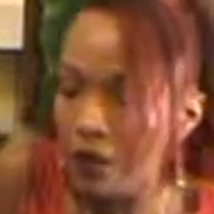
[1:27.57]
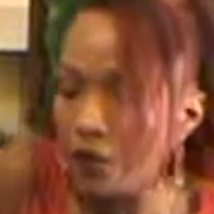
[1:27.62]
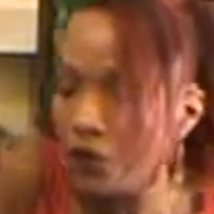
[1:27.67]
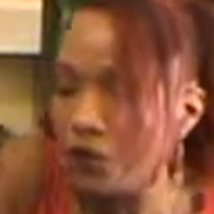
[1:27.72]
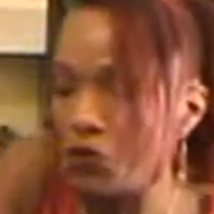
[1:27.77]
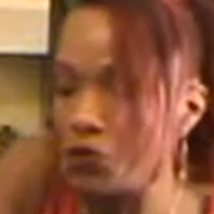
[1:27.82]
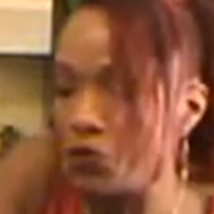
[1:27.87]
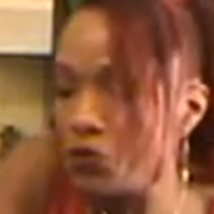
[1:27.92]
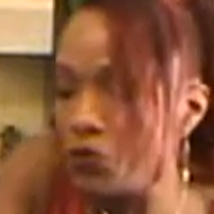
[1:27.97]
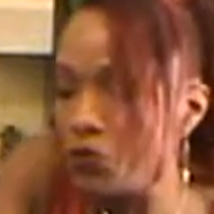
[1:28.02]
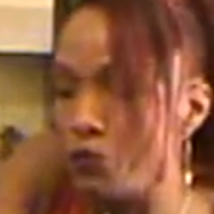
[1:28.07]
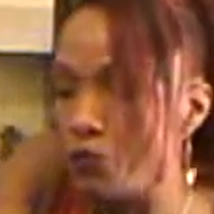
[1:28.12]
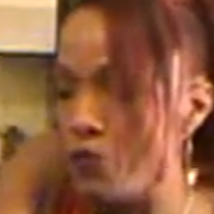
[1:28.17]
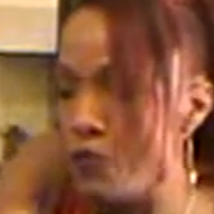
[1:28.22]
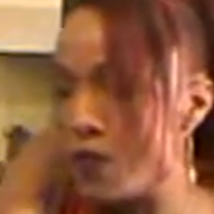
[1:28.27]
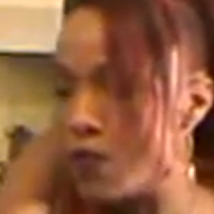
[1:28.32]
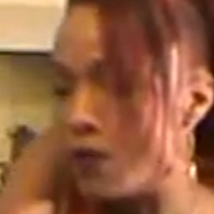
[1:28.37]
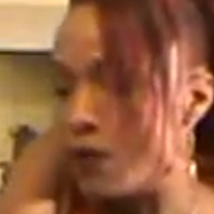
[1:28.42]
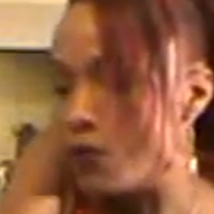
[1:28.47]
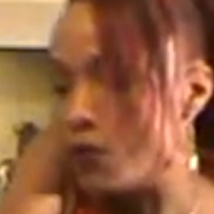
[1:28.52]
We should
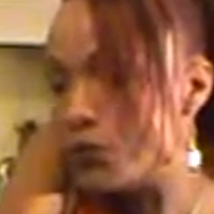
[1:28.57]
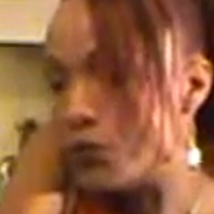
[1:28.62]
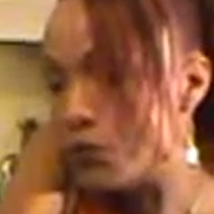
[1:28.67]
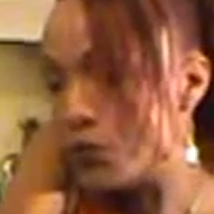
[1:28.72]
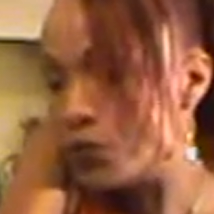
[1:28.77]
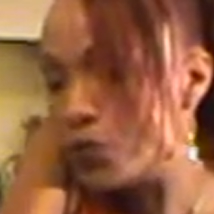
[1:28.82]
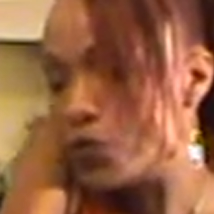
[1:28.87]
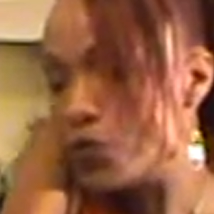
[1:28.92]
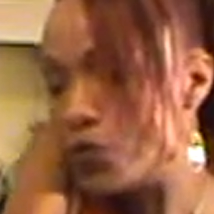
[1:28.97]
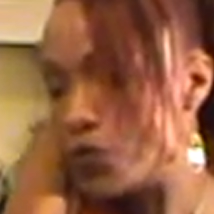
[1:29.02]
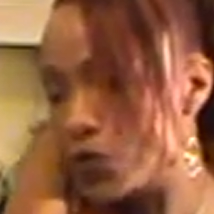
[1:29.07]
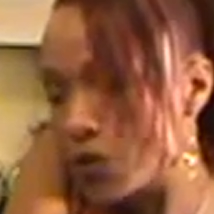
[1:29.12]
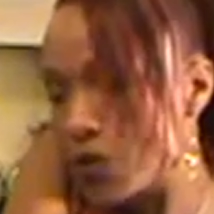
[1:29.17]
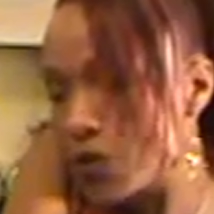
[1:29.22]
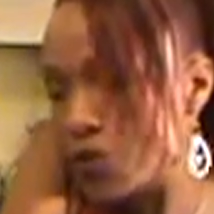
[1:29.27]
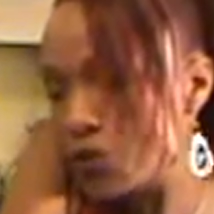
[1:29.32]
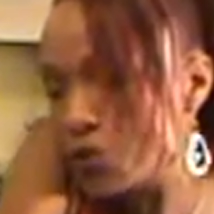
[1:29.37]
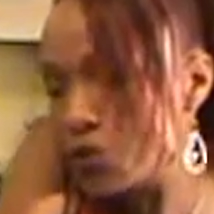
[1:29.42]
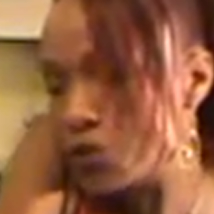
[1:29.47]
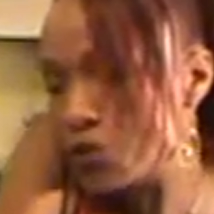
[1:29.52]
be able to cook
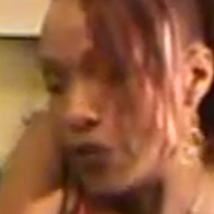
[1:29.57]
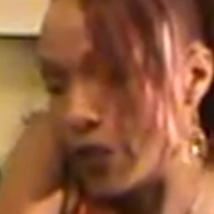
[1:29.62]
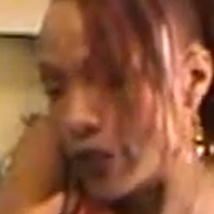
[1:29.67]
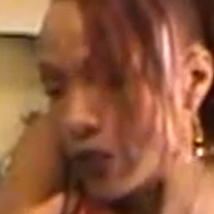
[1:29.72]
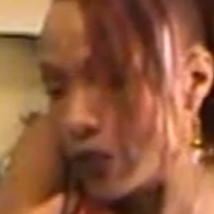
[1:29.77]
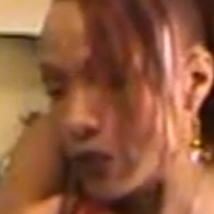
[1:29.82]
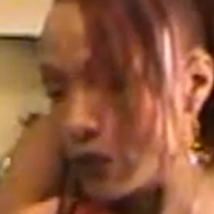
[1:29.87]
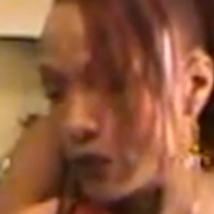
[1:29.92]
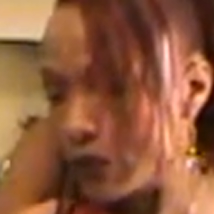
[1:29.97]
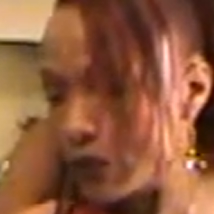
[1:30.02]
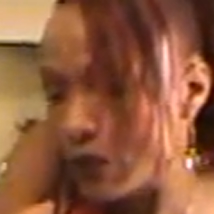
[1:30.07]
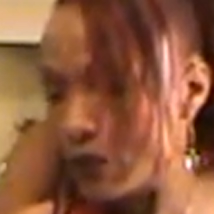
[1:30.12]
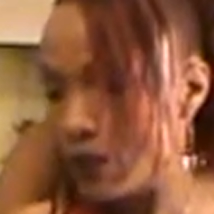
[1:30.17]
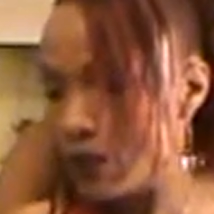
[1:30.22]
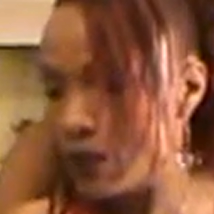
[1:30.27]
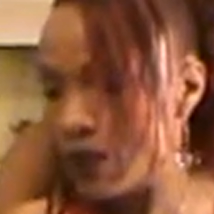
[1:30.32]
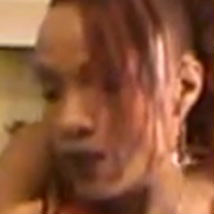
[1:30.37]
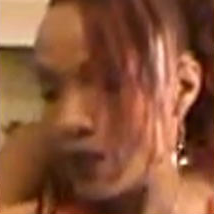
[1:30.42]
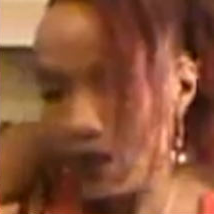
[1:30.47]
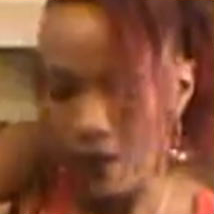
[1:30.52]
our chicken
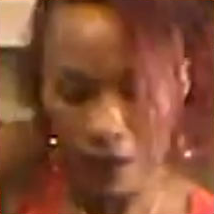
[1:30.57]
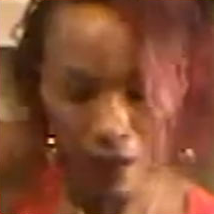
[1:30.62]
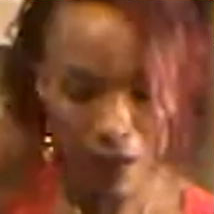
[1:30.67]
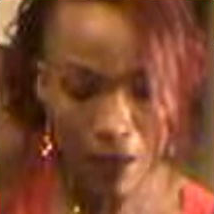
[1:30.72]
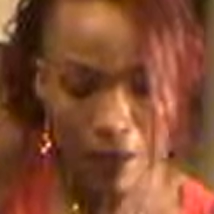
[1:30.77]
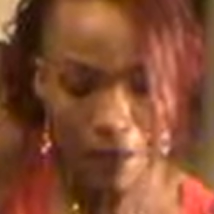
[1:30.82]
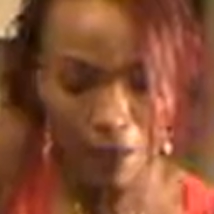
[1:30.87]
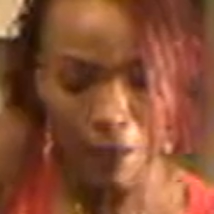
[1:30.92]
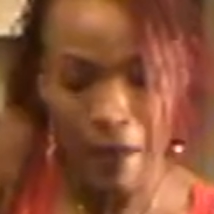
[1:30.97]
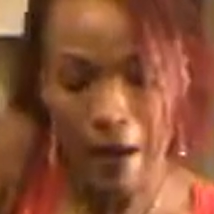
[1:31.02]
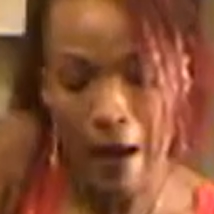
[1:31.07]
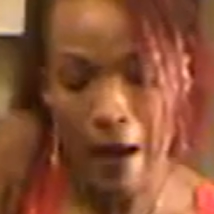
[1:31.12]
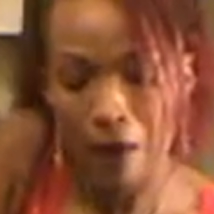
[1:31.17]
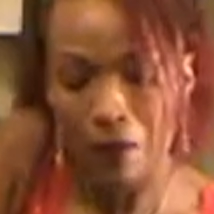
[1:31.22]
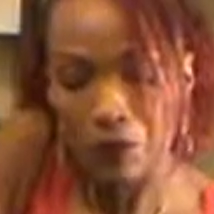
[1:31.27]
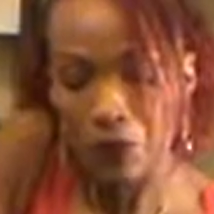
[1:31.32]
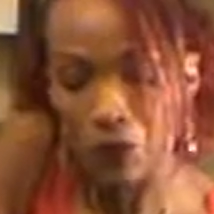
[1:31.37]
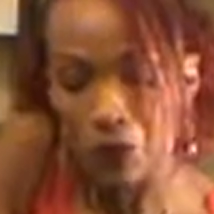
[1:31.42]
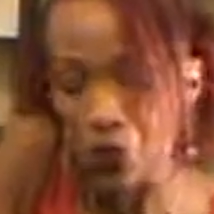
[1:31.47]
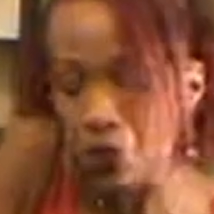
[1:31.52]

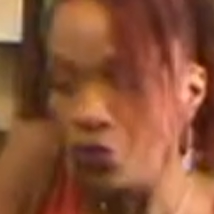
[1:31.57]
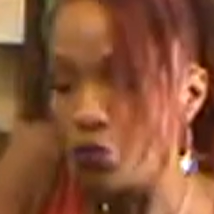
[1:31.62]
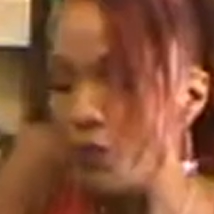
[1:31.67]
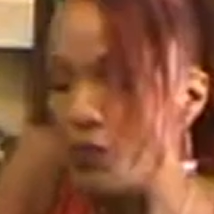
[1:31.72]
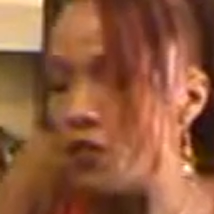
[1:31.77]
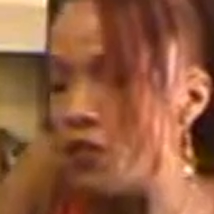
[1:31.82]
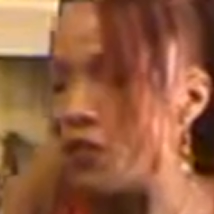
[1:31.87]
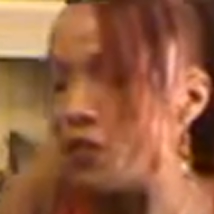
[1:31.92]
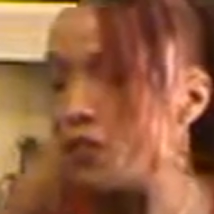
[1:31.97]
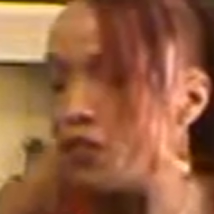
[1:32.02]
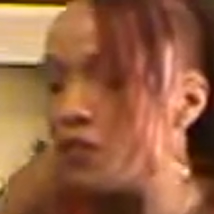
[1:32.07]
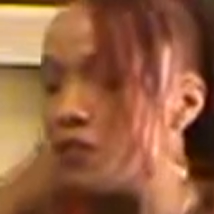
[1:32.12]
about 2 minutes